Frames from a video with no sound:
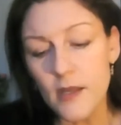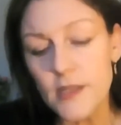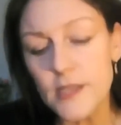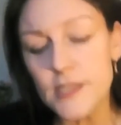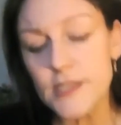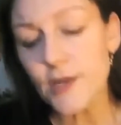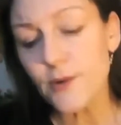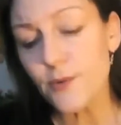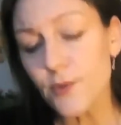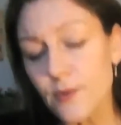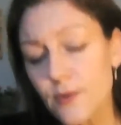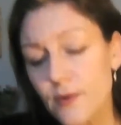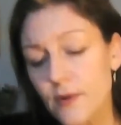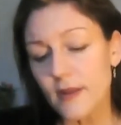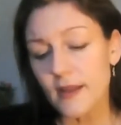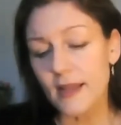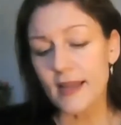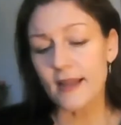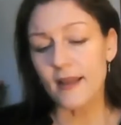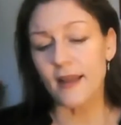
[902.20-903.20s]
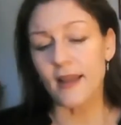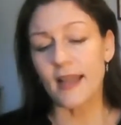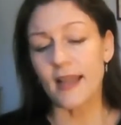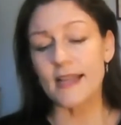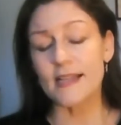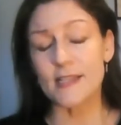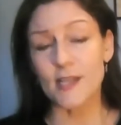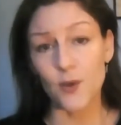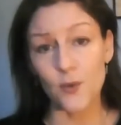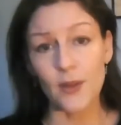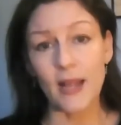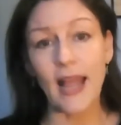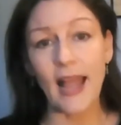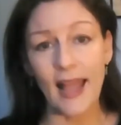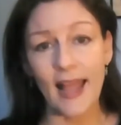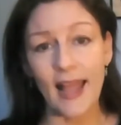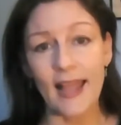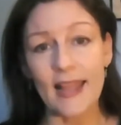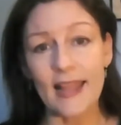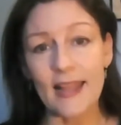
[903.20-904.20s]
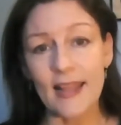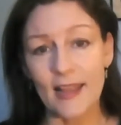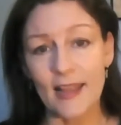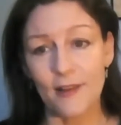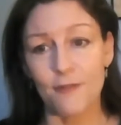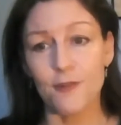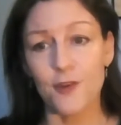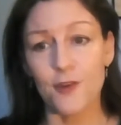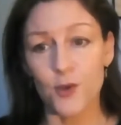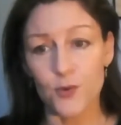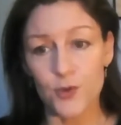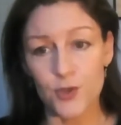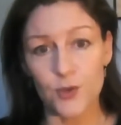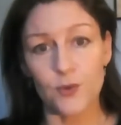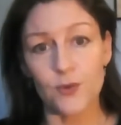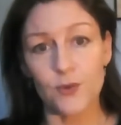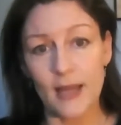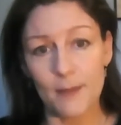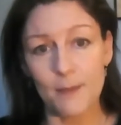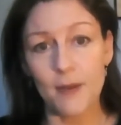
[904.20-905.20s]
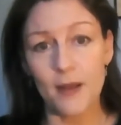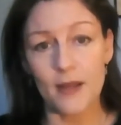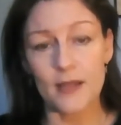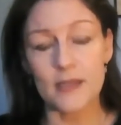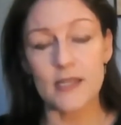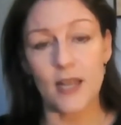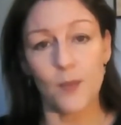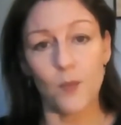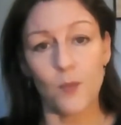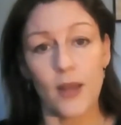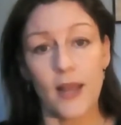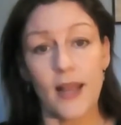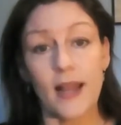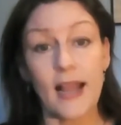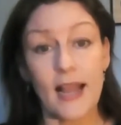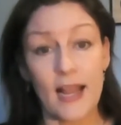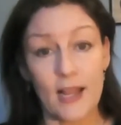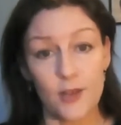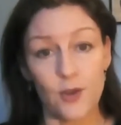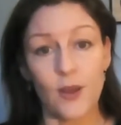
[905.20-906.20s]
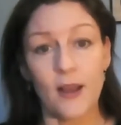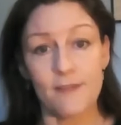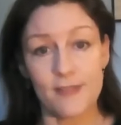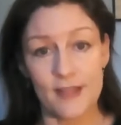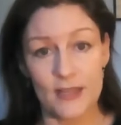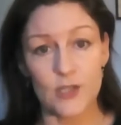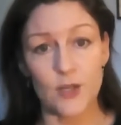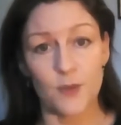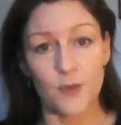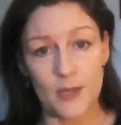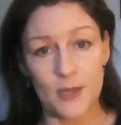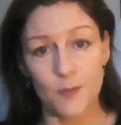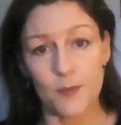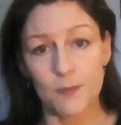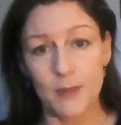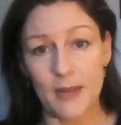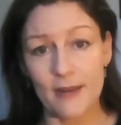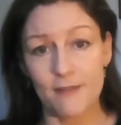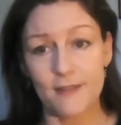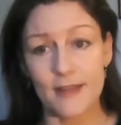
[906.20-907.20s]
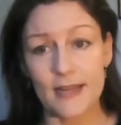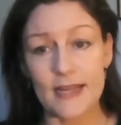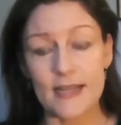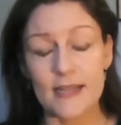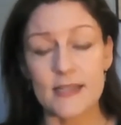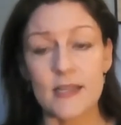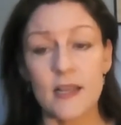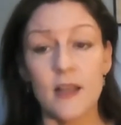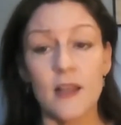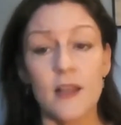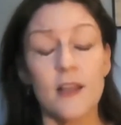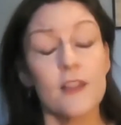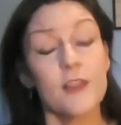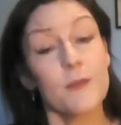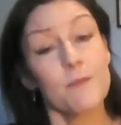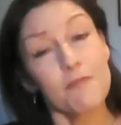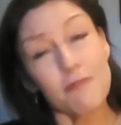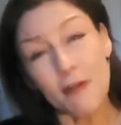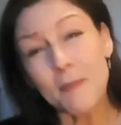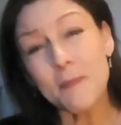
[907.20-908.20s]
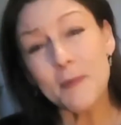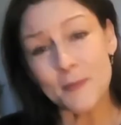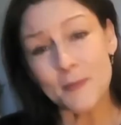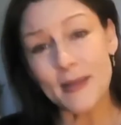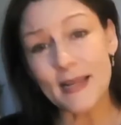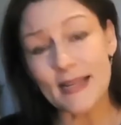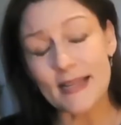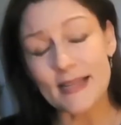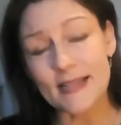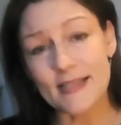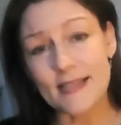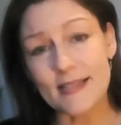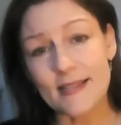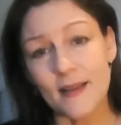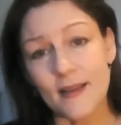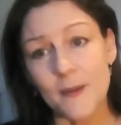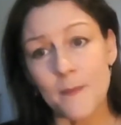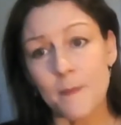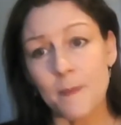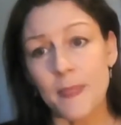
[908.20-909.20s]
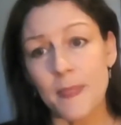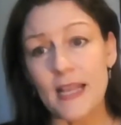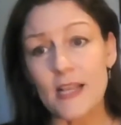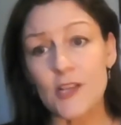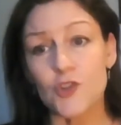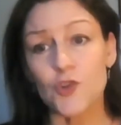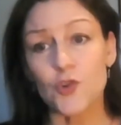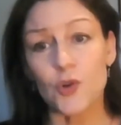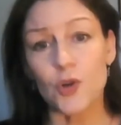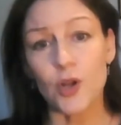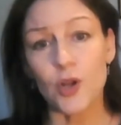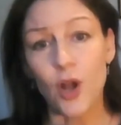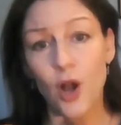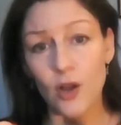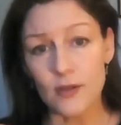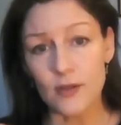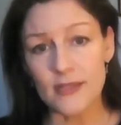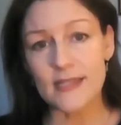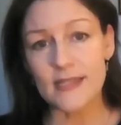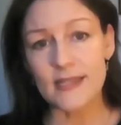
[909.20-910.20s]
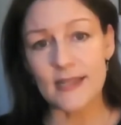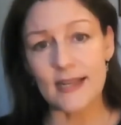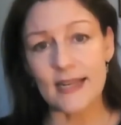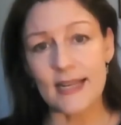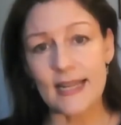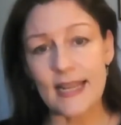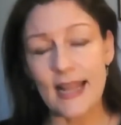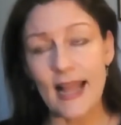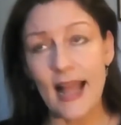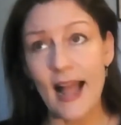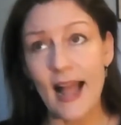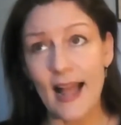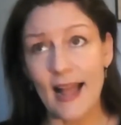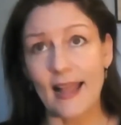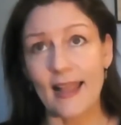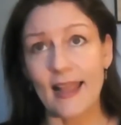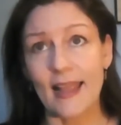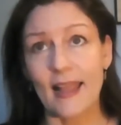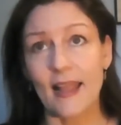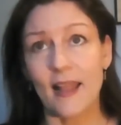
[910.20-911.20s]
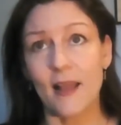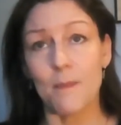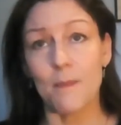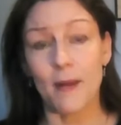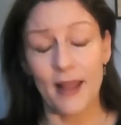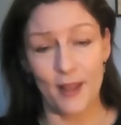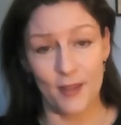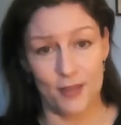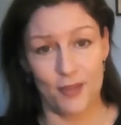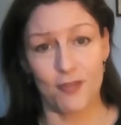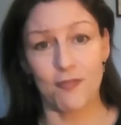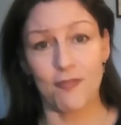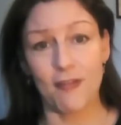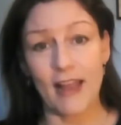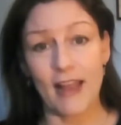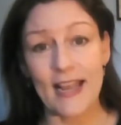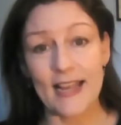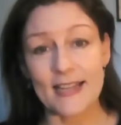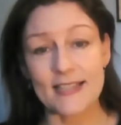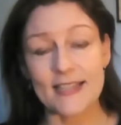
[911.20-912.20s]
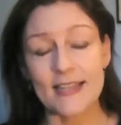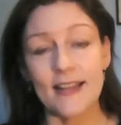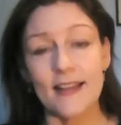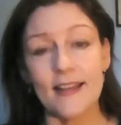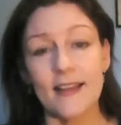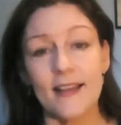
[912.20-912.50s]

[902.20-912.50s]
So it's okay if you do that part-time work and you have that topped up with benefits. The problem is you're constantly hanging by a thread.